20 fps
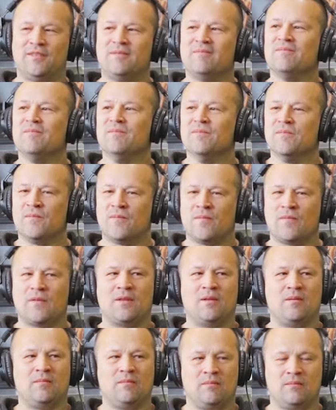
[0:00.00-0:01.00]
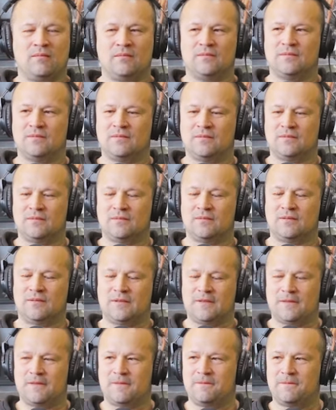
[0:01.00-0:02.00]

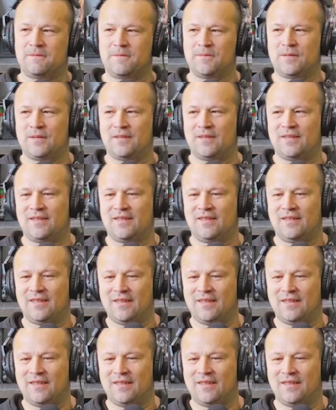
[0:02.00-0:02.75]
(silent)